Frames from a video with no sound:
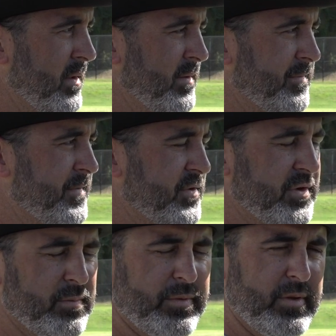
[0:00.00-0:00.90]

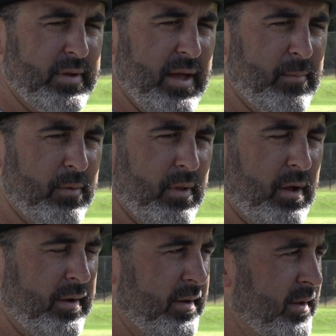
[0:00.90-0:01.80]
efficient with the time we're
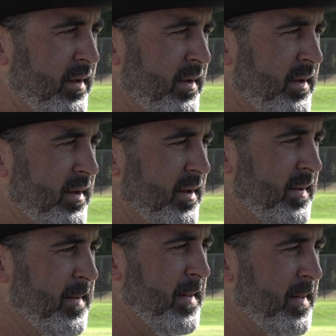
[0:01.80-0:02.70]
allotted,
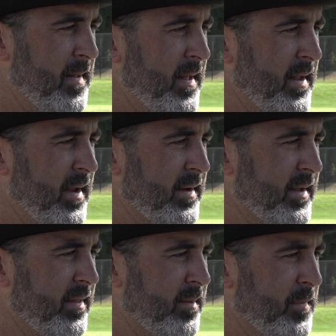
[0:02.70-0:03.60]
and
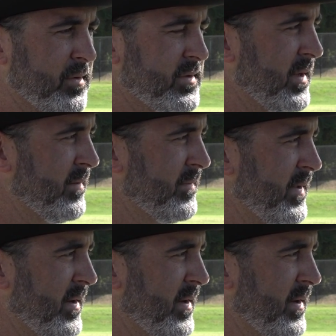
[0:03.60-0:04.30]
getting the most out of